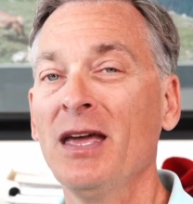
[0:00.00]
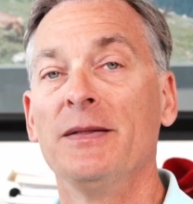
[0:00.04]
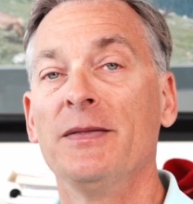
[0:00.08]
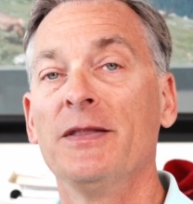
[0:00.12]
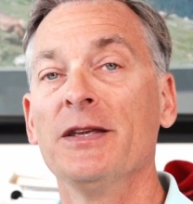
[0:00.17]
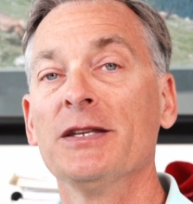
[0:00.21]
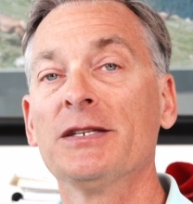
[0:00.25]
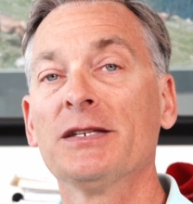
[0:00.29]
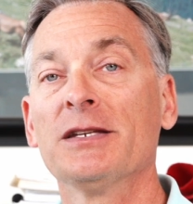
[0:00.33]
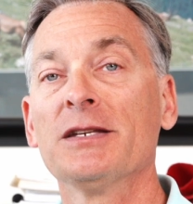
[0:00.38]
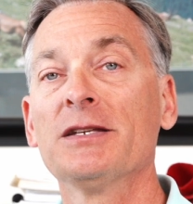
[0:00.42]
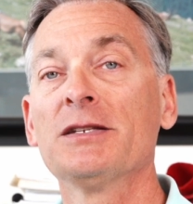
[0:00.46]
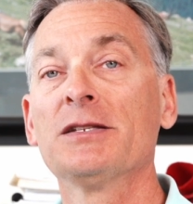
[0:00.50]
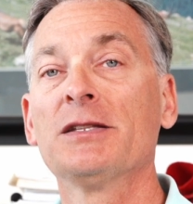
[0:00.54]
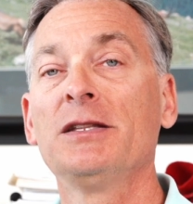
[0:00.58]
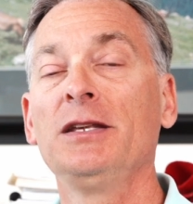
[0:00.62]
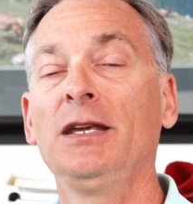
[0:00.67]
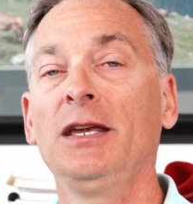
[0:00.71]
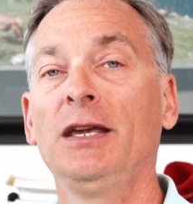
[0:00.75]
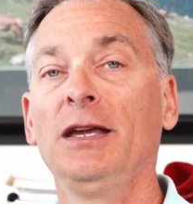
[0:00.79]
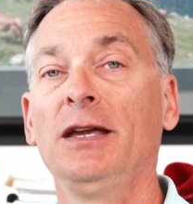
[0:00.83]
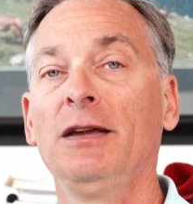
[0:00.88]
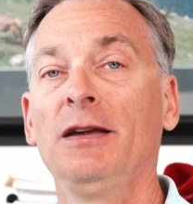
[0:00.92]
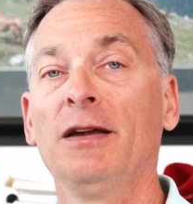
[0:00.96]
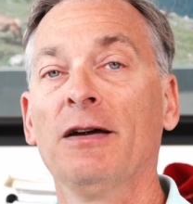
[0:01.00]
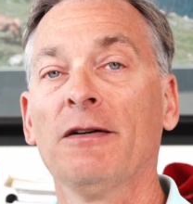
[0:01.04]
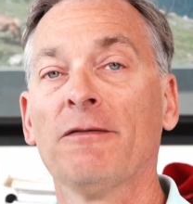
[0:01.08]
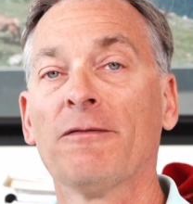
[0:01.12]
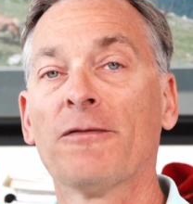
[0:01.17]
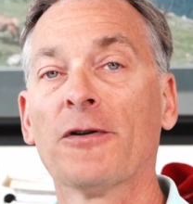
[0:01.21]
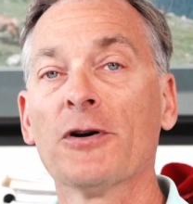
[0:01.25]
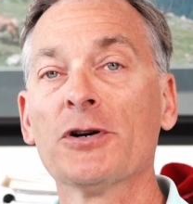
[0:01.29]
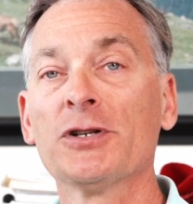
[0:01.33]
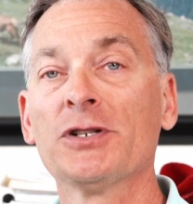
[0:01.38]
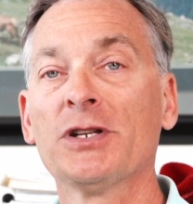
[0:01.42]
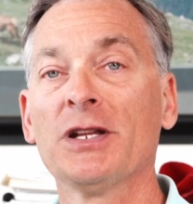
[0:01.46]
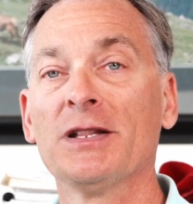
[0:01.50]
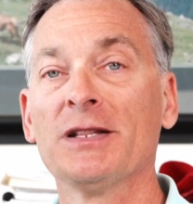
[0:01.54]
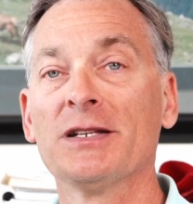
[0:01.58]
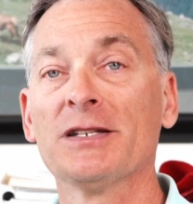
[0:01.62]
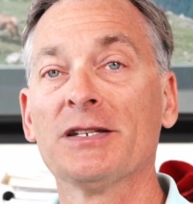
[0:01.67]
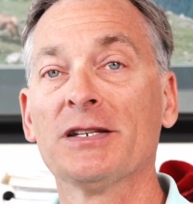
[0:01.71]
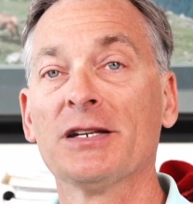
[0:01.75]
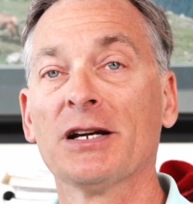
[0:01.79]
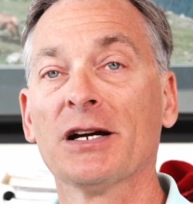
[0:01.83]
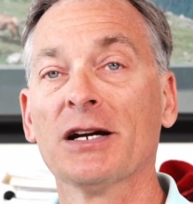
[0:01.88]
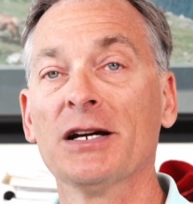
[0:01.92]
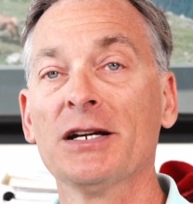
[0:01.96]
This is the first in the
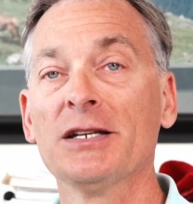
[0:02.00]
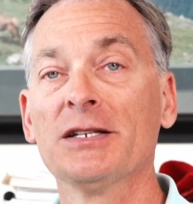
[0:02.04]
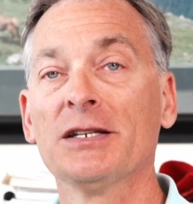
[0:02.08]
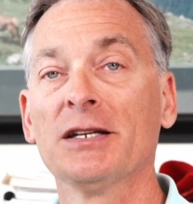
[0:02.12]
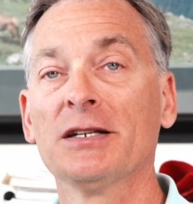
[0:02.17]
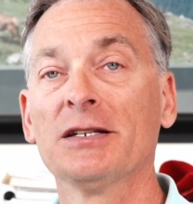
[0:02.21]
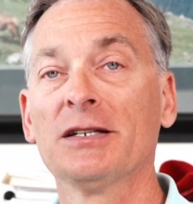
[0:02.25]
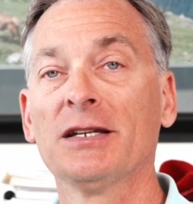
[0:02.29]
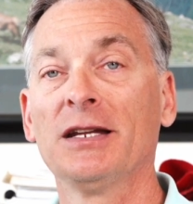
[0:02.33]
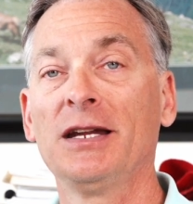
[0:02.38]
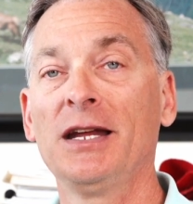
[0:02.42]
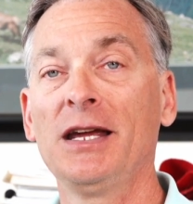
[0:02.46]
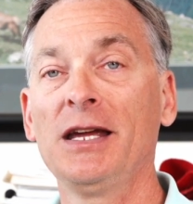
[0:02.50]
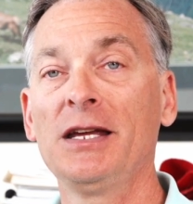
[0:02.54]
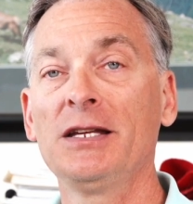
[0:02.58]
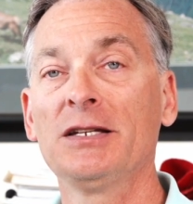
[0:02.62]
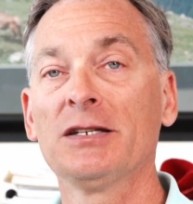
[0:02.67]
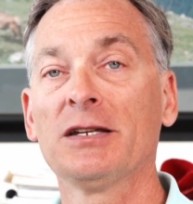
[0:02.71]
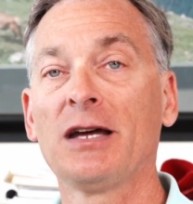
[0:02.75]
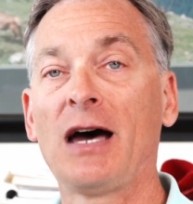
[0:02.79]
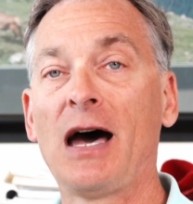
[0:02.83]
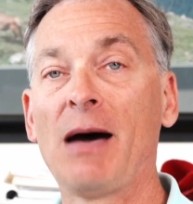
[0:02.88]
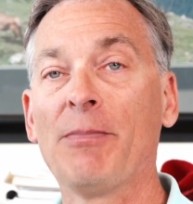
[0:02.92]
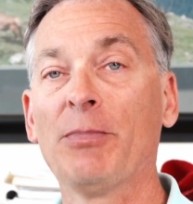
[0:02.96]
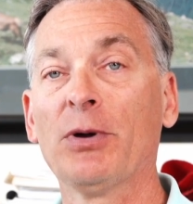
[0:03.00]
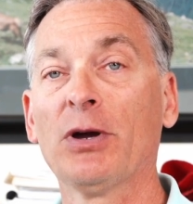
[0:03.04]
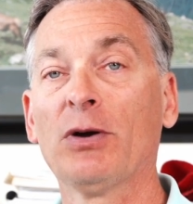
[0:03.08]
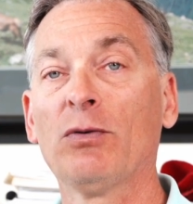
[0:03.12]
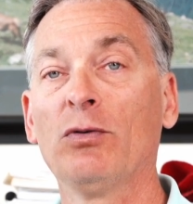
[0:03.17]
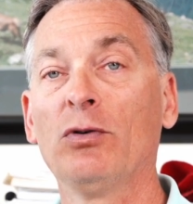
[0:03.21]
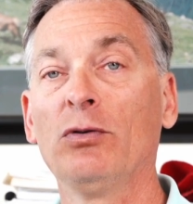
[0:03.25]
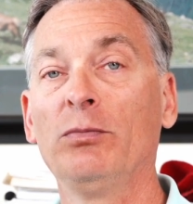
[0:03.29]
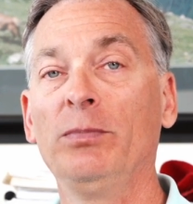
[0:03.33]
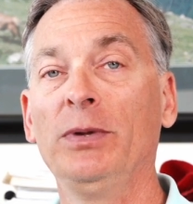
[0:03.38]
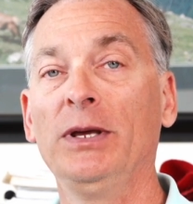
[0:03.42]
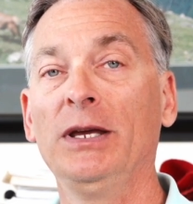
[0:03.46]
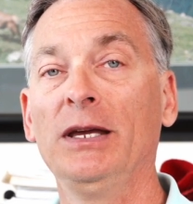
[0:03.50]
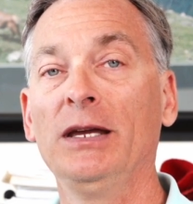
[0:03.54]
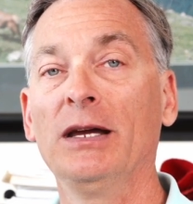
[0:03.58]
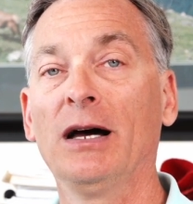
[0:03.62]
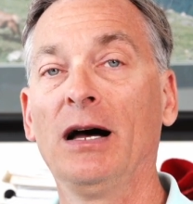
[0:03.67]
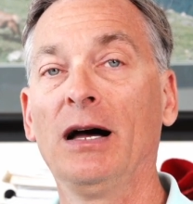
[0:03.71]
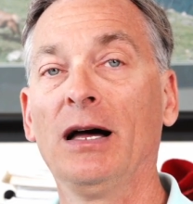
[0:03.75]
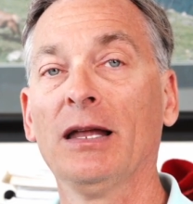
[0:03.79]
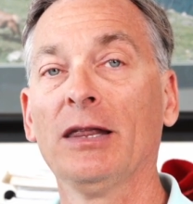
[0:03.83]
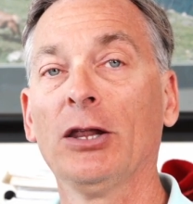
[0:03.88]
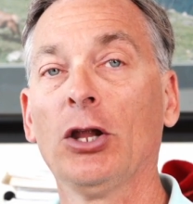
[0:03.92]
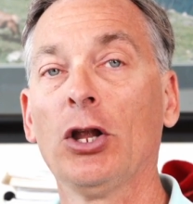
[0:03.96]
series, and today's topic will be
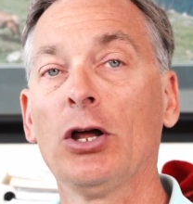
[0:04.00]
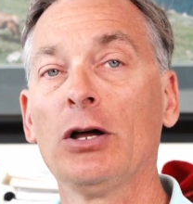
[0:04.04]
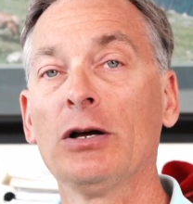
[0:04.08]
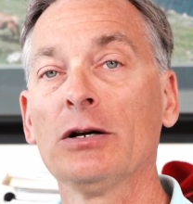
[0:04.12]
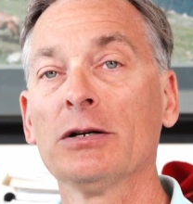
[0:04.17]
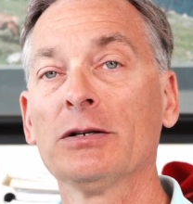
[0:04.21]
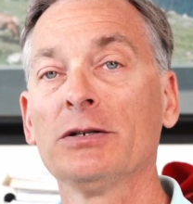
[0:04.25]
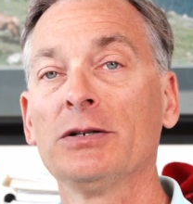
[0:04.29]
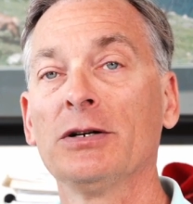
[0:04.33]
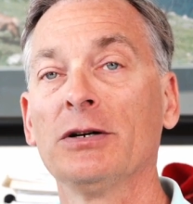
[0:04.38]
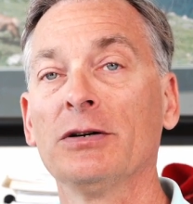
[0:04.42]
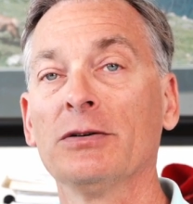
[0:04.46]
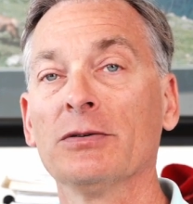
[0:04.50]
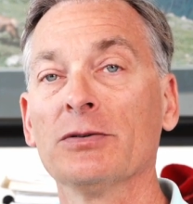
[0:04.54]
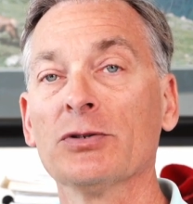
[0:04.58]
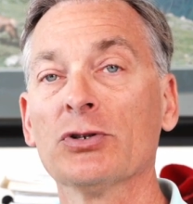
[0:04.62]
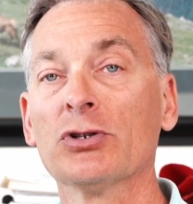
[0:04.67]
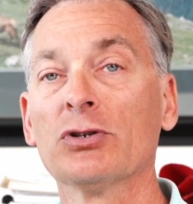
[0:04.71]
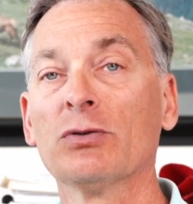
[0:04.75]
on long tones.